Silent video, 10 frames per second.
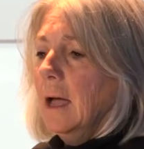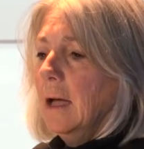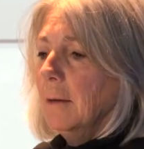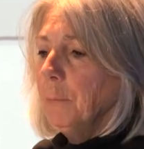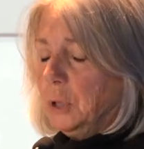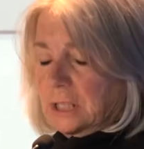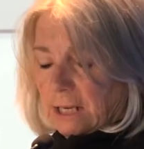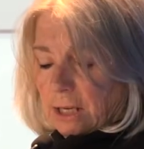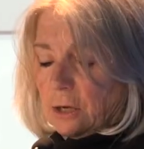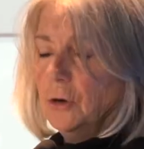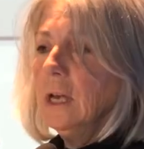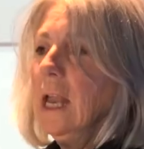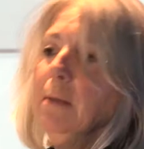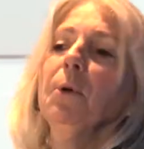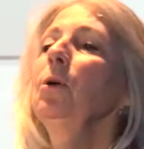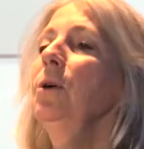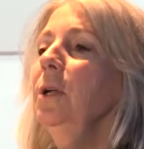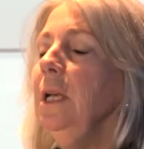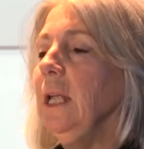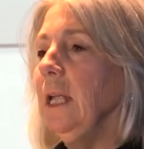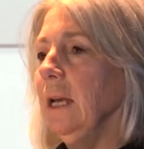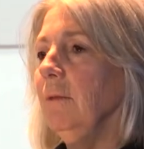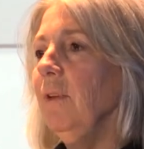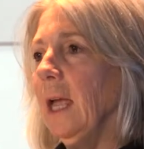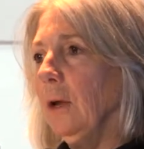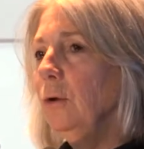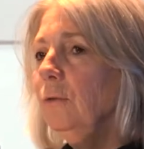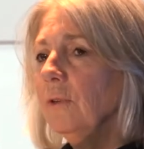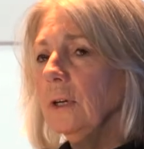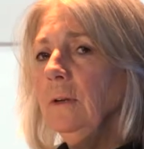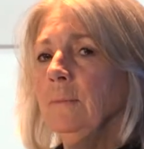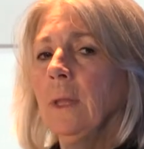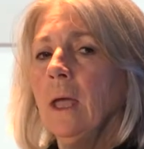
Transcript: particular neighborhood in Vancouver.